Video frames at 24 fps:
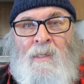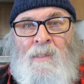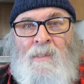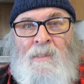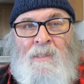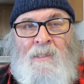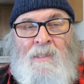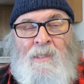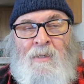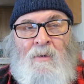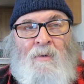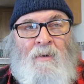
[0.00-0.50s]
in
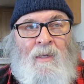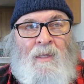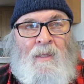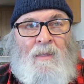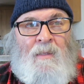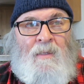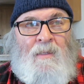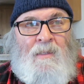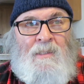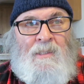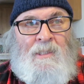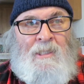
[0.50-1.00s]
Syria,
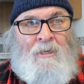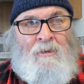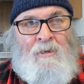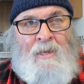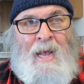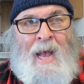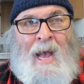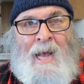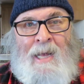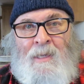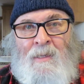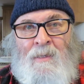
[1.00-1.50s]

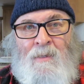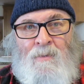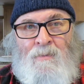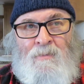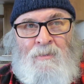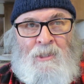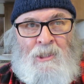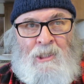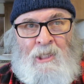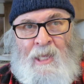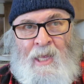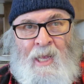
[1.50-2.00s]
Syriac
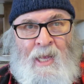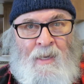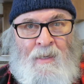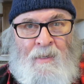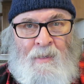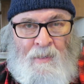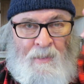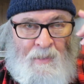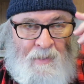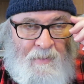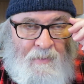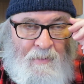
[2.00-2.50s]

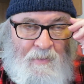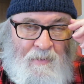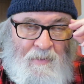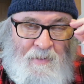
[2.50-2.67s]
Christianity.